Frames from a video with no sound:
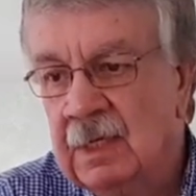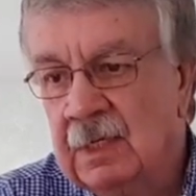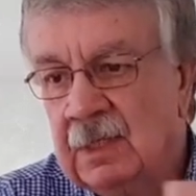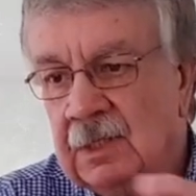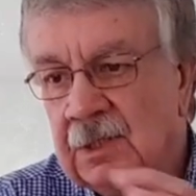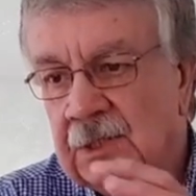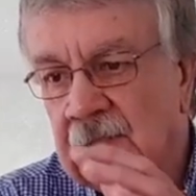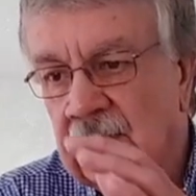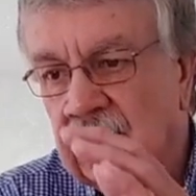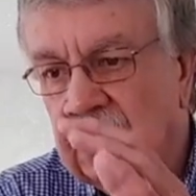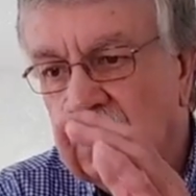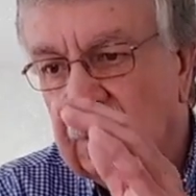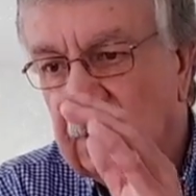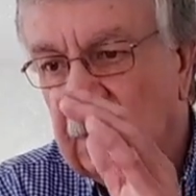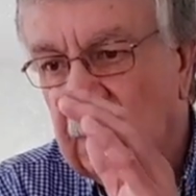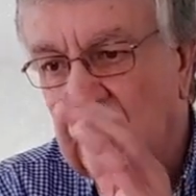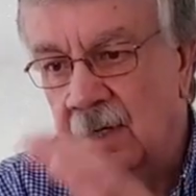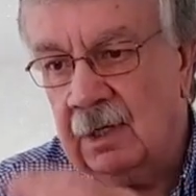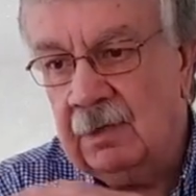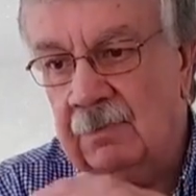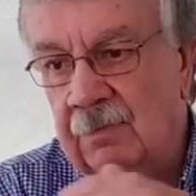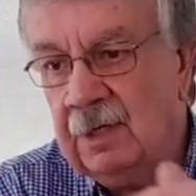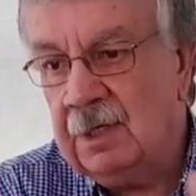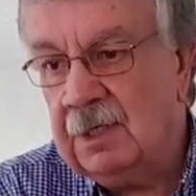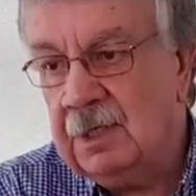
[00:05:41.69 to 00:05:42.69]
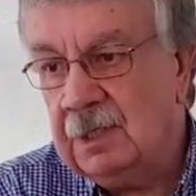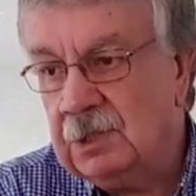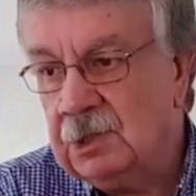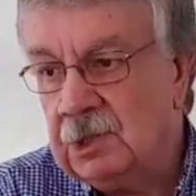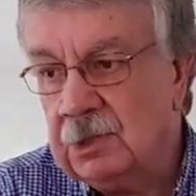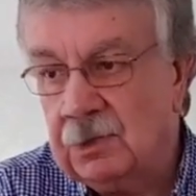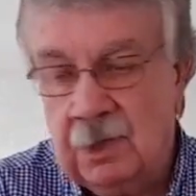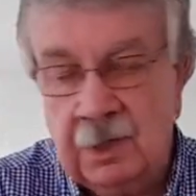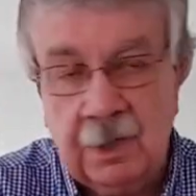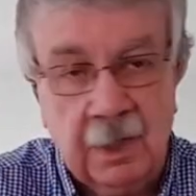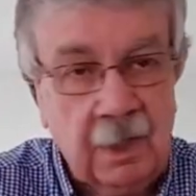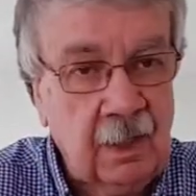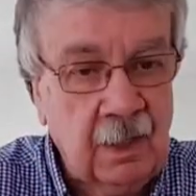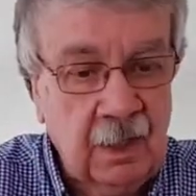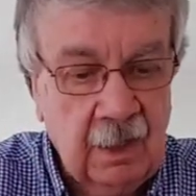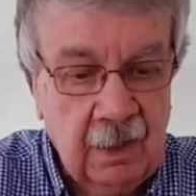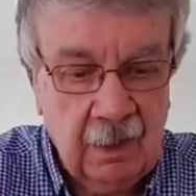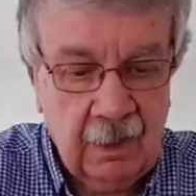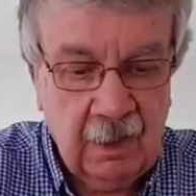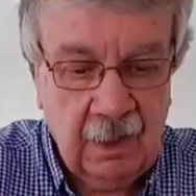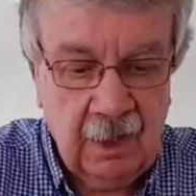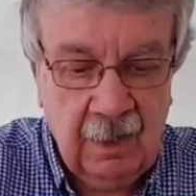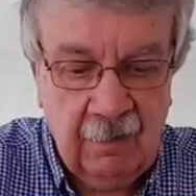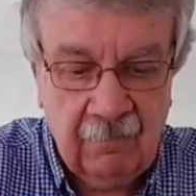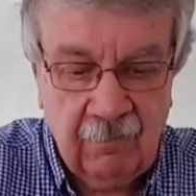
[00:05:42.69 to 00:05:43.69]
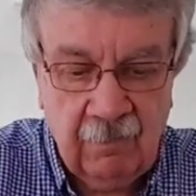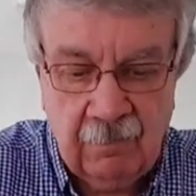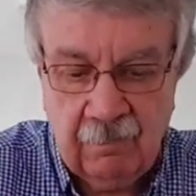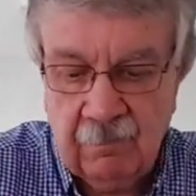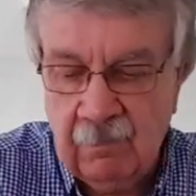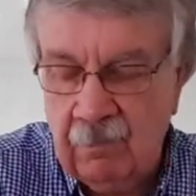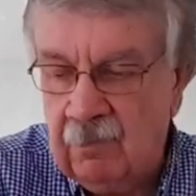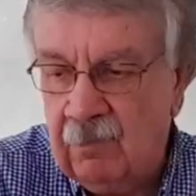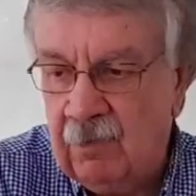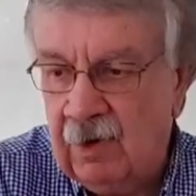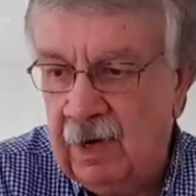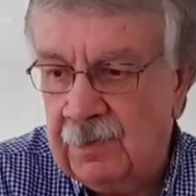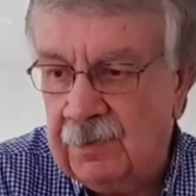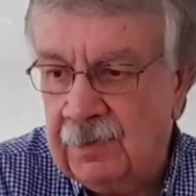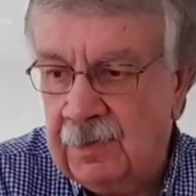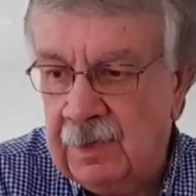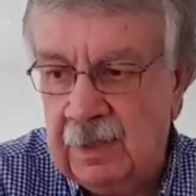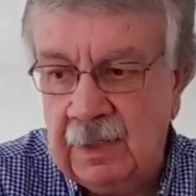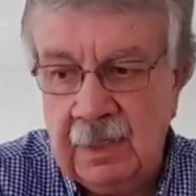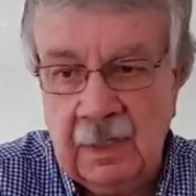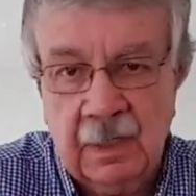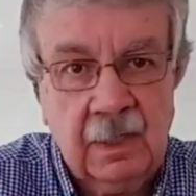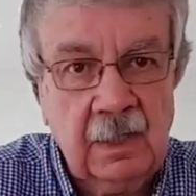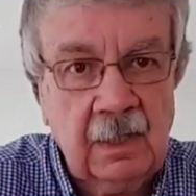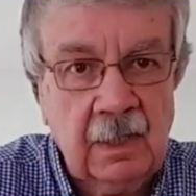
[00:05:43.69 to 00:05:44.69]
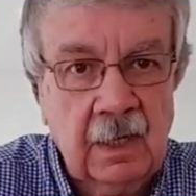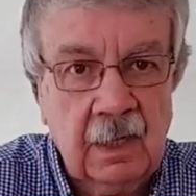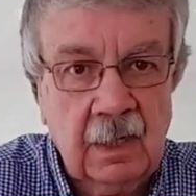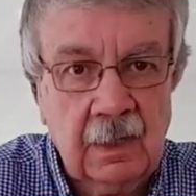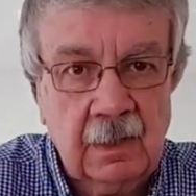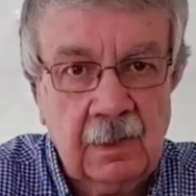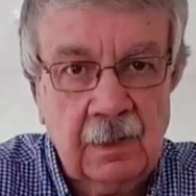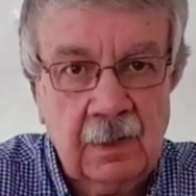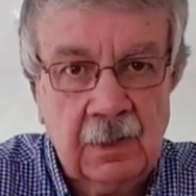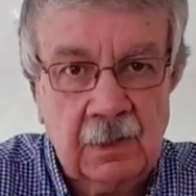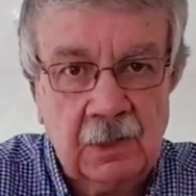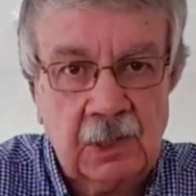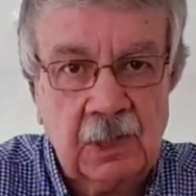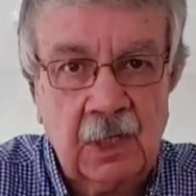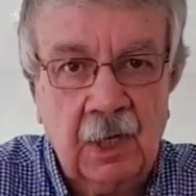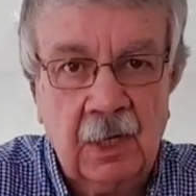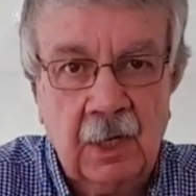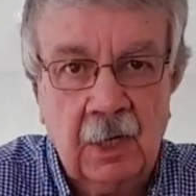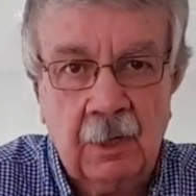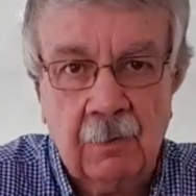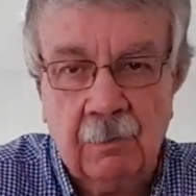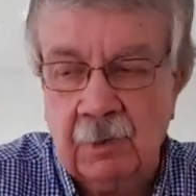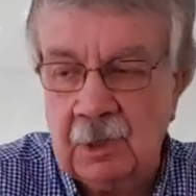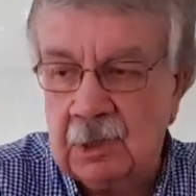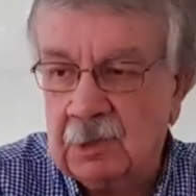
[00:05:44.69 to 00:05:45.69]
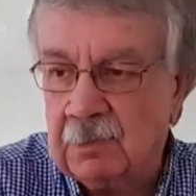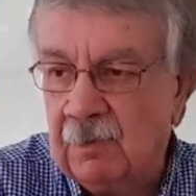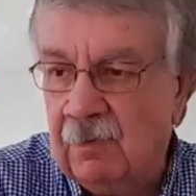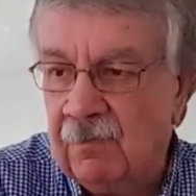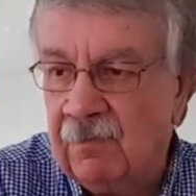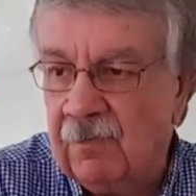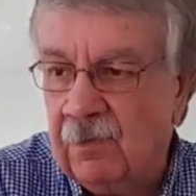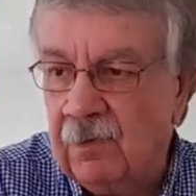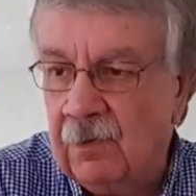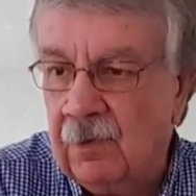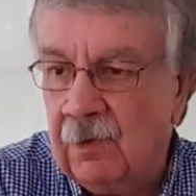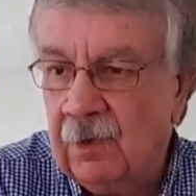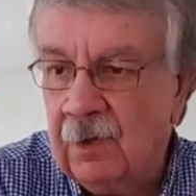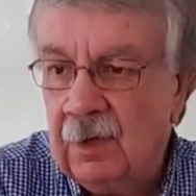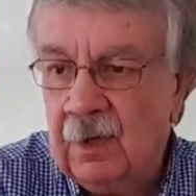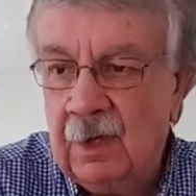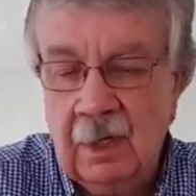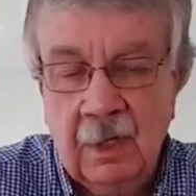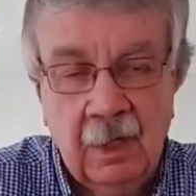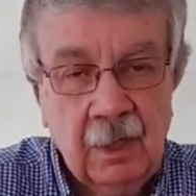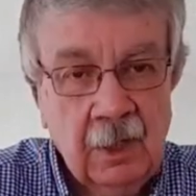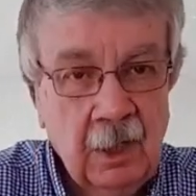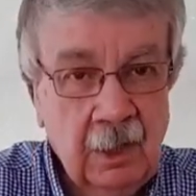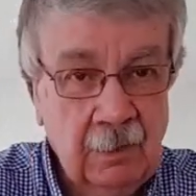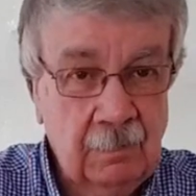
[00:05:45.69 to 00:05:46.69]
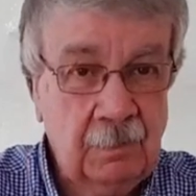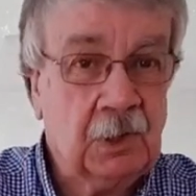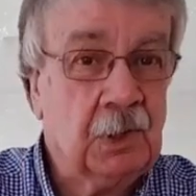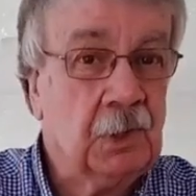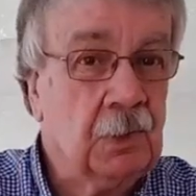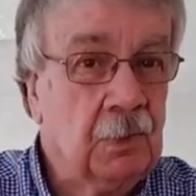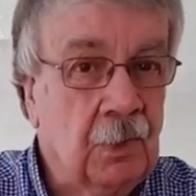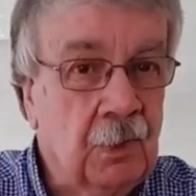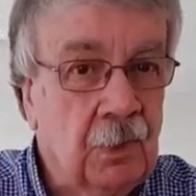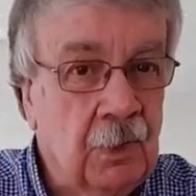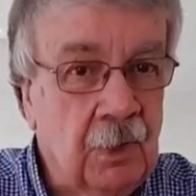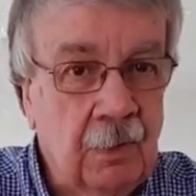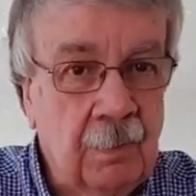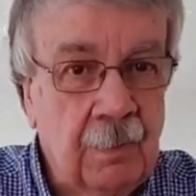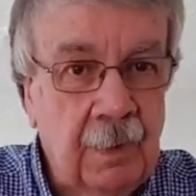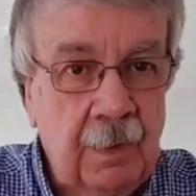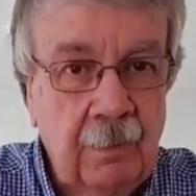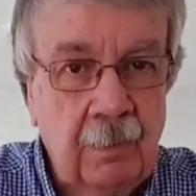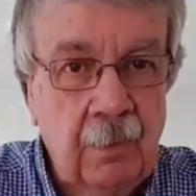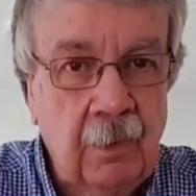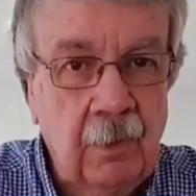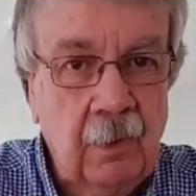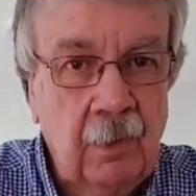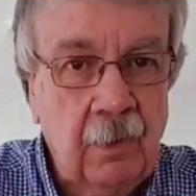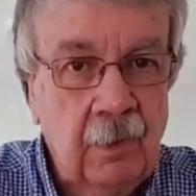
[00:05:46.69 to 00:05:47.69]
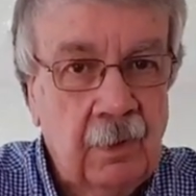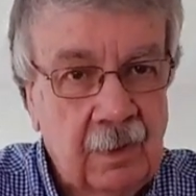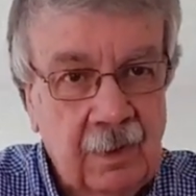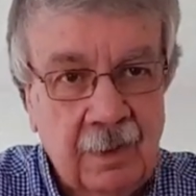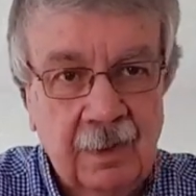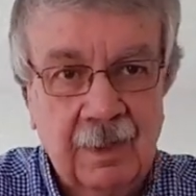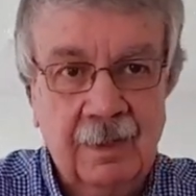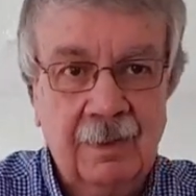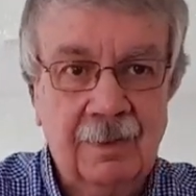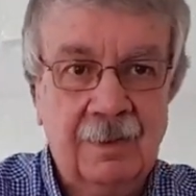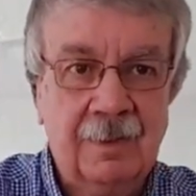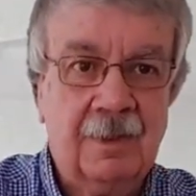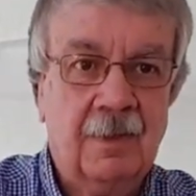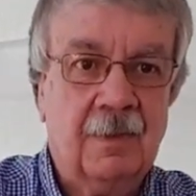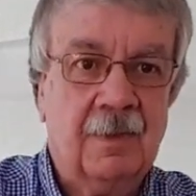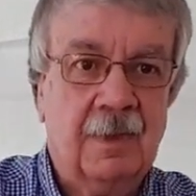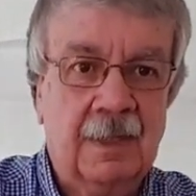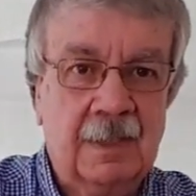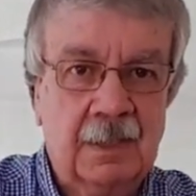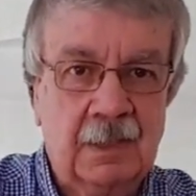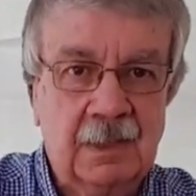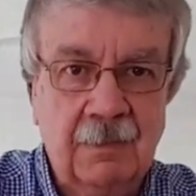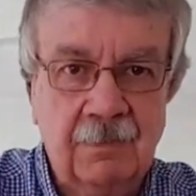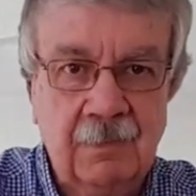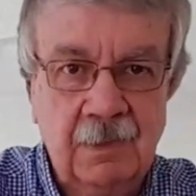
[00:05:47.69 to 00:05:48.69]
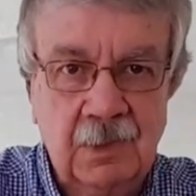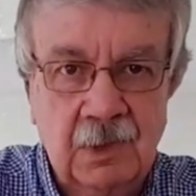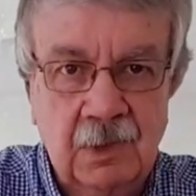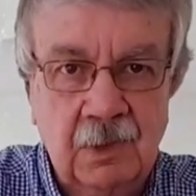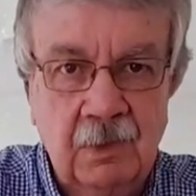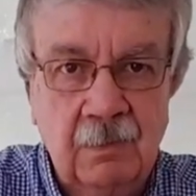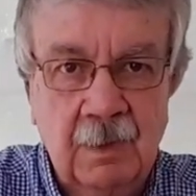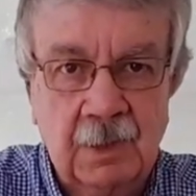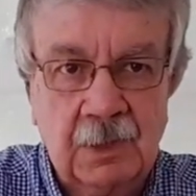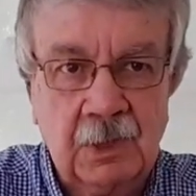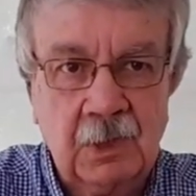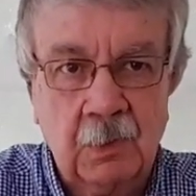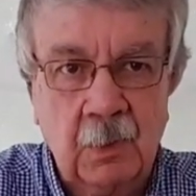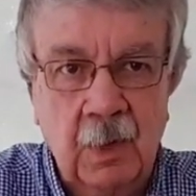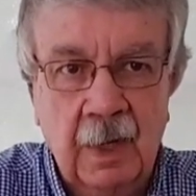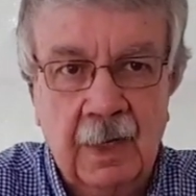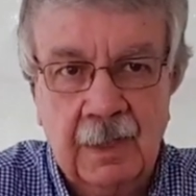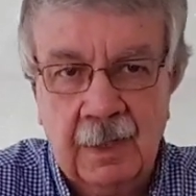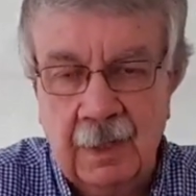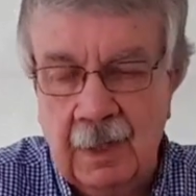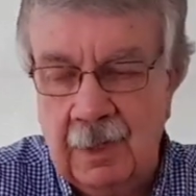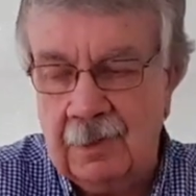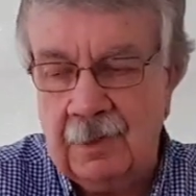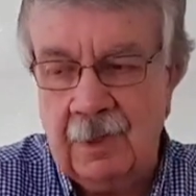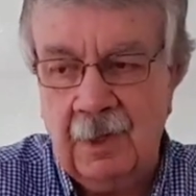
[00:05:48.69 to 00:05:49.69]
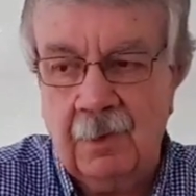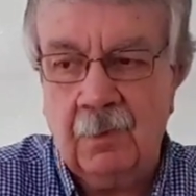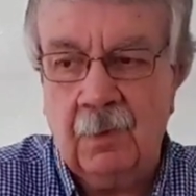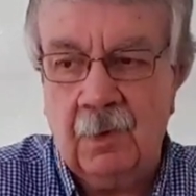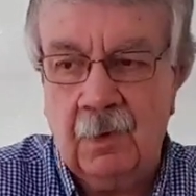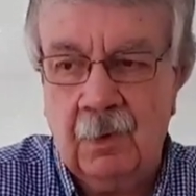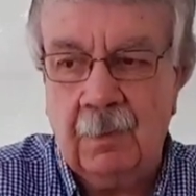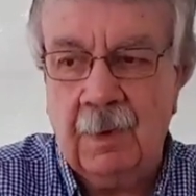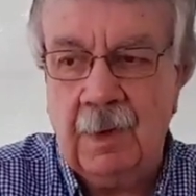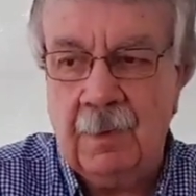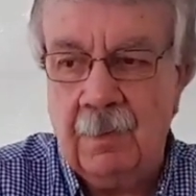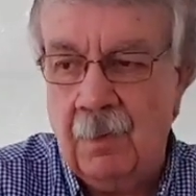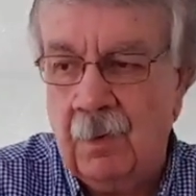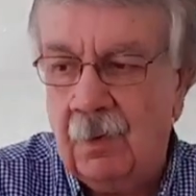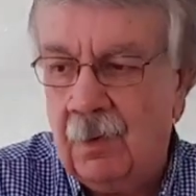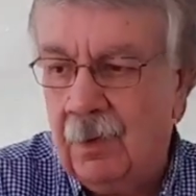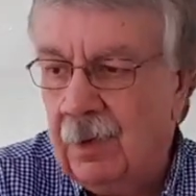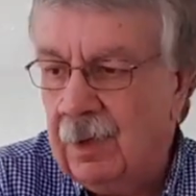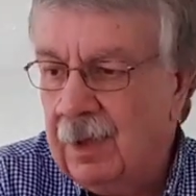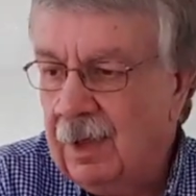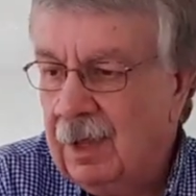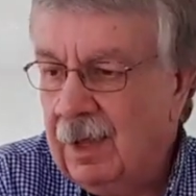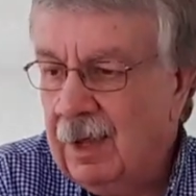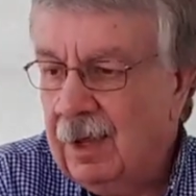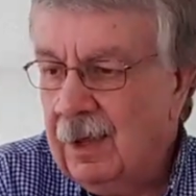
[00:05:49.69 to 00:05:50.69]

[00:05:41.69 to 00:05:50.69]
So I really enjoyed it. I haven't read the Tyler books before. I'm sure there'll be more. I don't think there's going to be too much away. That there will be more.